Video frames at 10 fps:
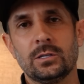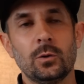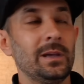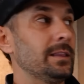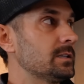
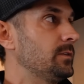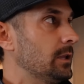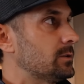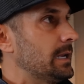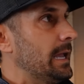So in this
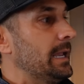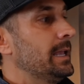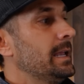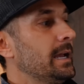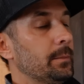video today,
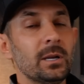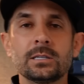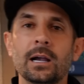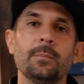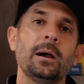I'm going to
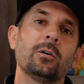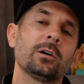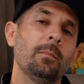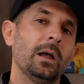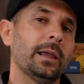talk about
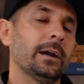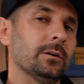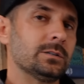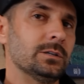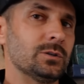Kamala
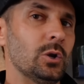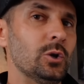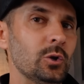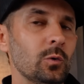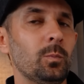Harris's
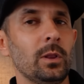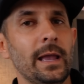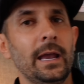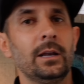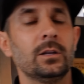new
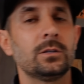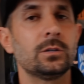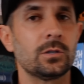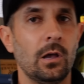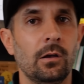plan to
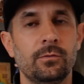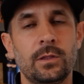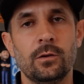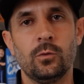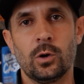solve
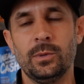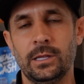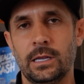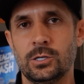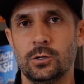the
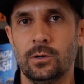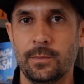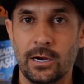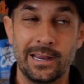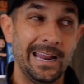affordability issue in
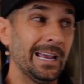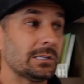America. And I